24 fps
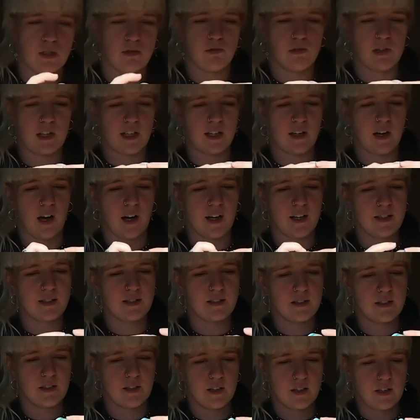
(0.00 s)
really
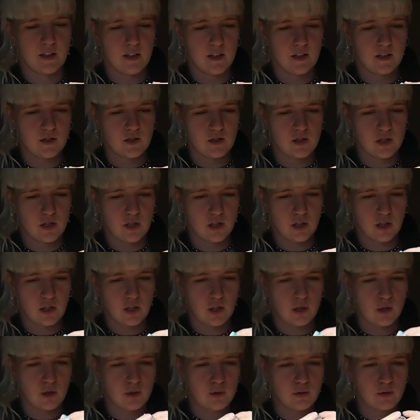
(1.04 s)
nice to
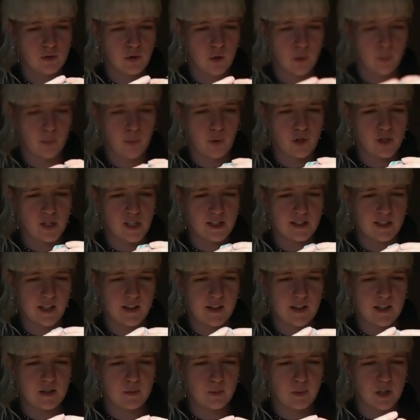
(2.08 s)
use on projects like
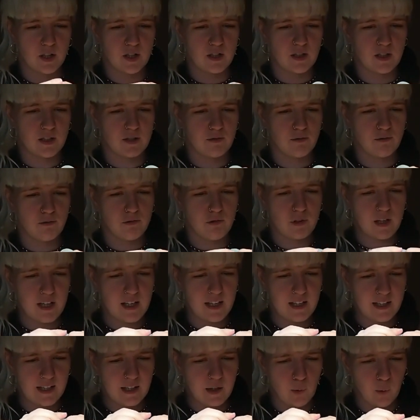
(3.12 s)
this because it's
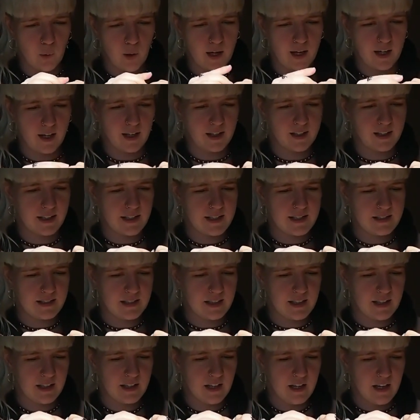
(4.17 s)
really quick and
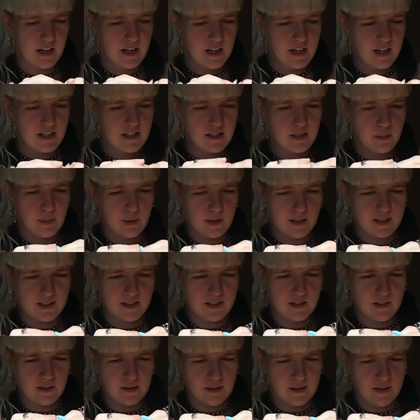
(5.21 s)
easy to make
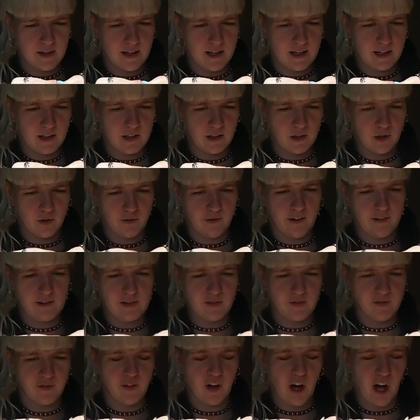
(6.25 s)
something look very
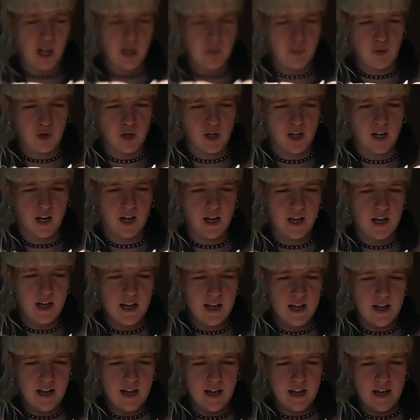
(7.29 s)
vibrant.
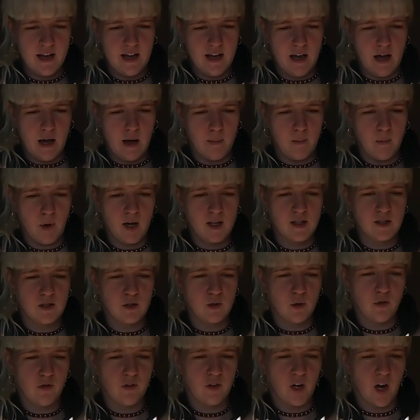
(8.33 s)
And mine's
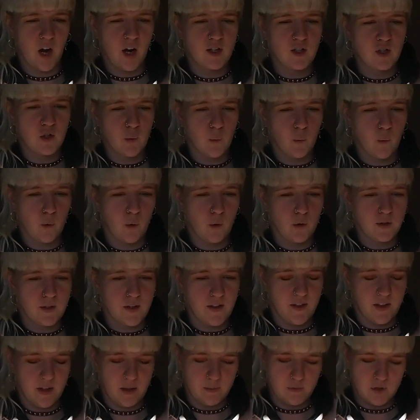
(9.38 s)
sort of an underwater
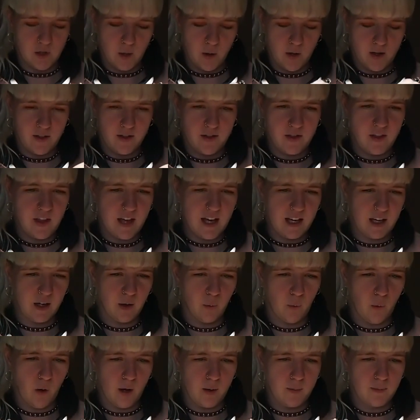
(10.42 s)
theme, so I think
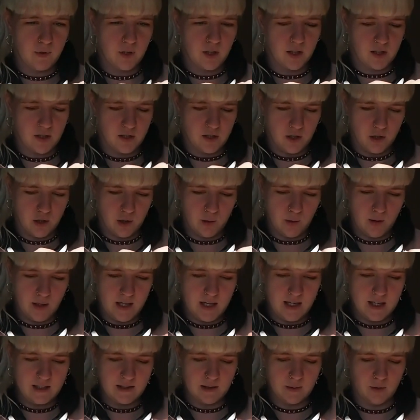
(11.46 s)
what I'm going to do
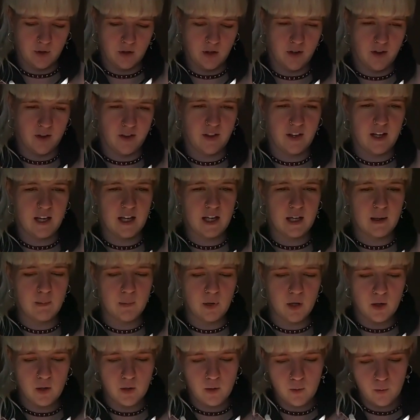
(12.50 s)
is I'm going to theme
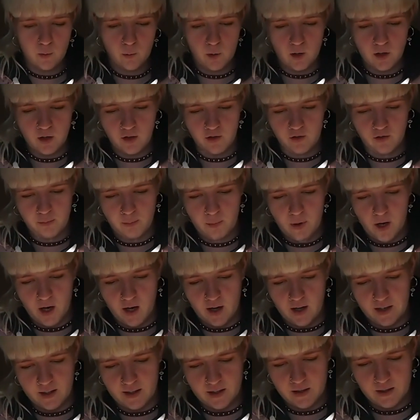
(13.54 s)
one of
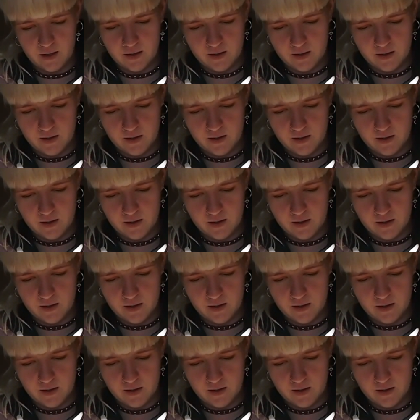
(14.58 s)
my